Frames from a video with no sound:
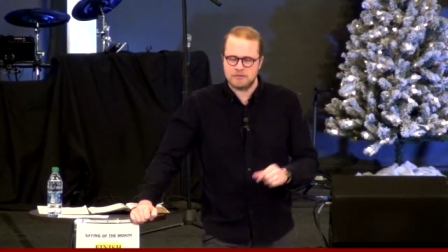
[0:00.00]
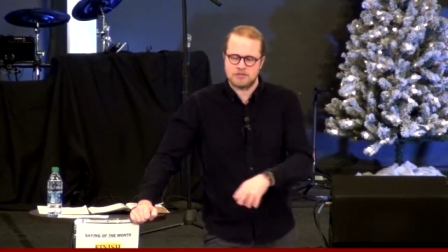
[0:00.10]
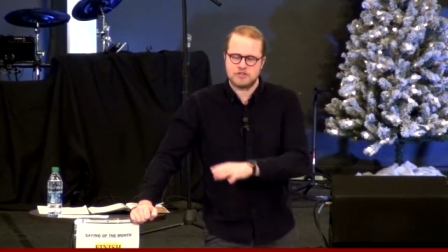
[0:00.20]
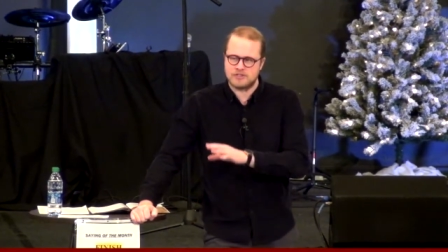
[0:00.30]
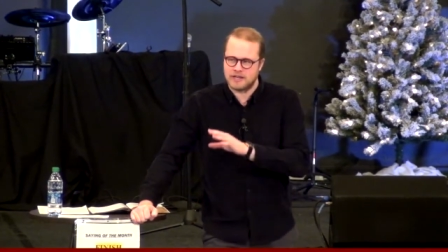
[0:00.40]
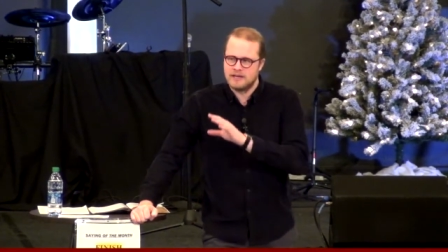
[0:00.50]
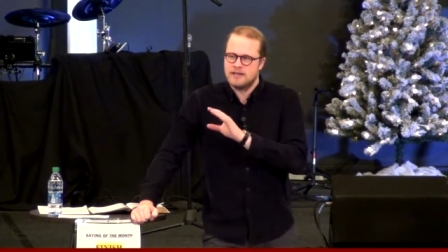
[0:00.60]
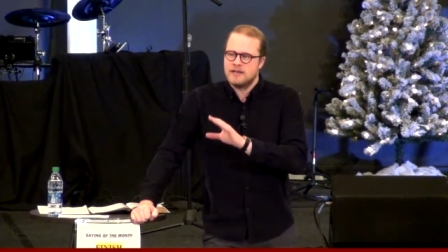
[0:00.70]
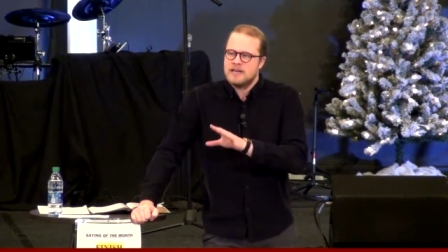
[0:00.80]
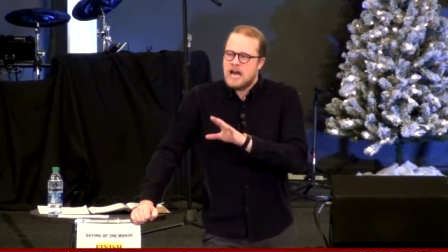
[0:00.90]
It was just a,
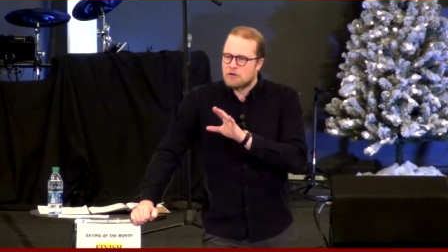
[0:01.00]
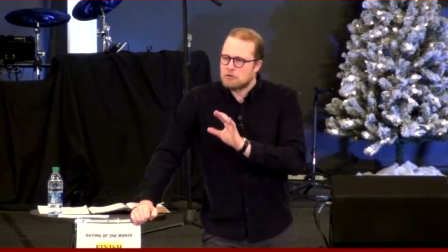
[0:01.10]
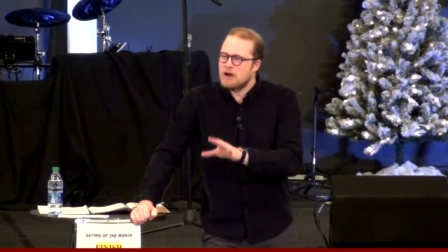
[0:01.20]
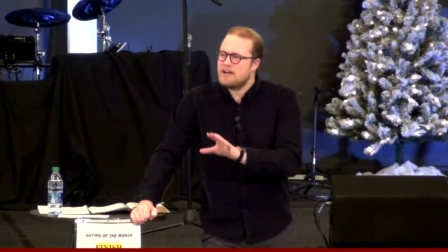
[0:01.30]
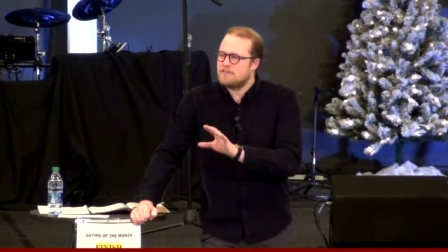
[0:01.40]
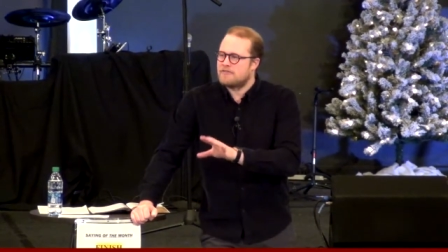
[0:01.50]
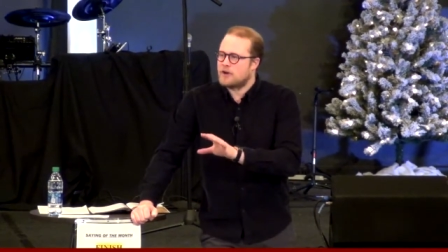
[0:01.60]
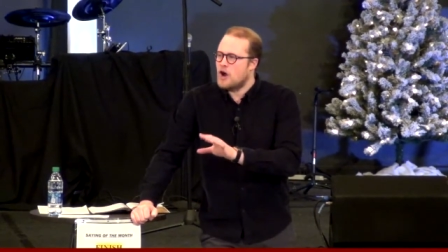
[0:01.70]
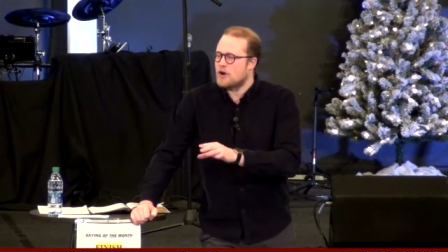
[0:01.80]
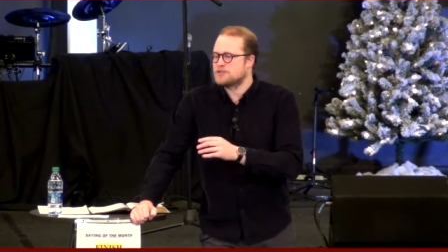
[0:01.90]
a rough
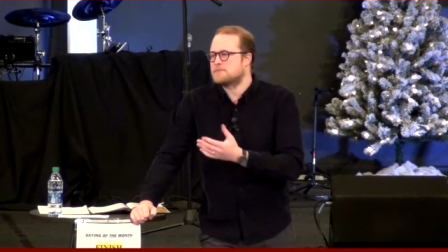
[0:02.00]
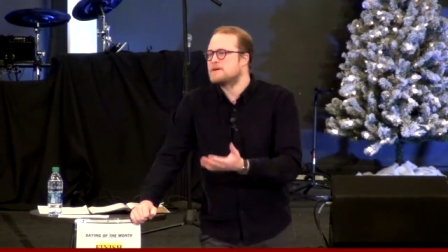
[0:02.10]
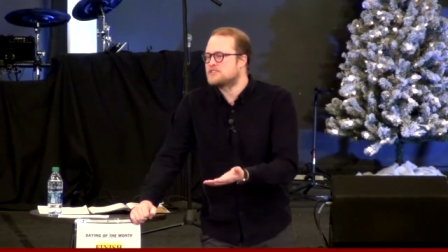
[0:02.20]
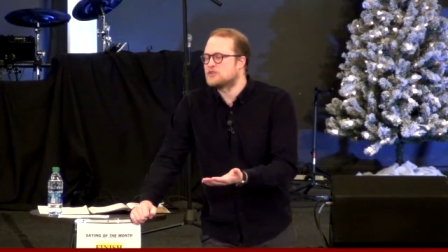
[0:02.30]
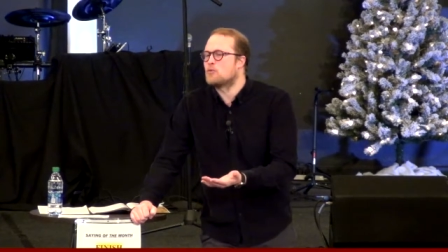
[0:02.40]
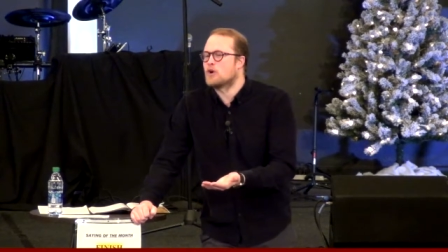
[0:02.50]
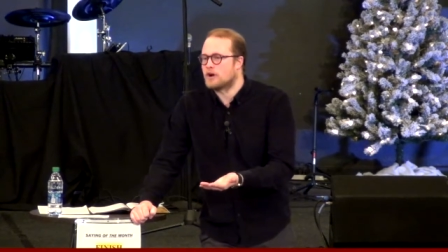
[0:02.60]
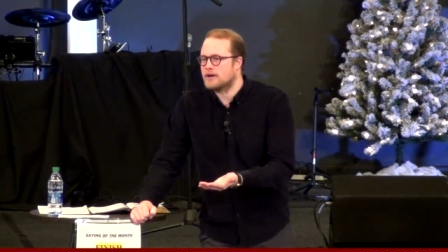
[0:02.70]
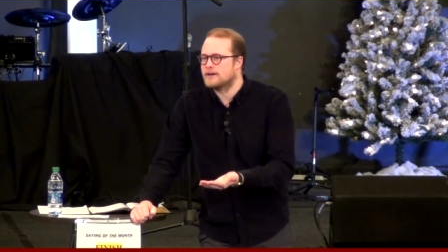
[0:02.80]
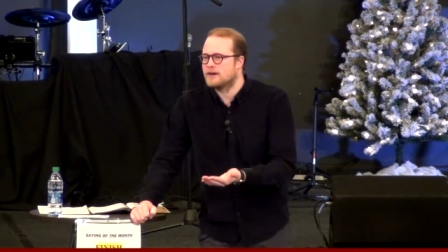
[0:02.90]
car. It was a piece of
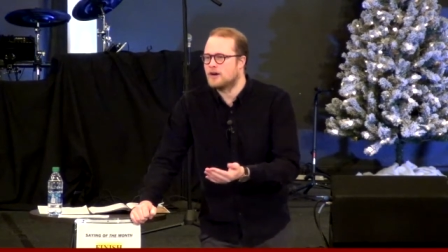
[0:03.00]
work.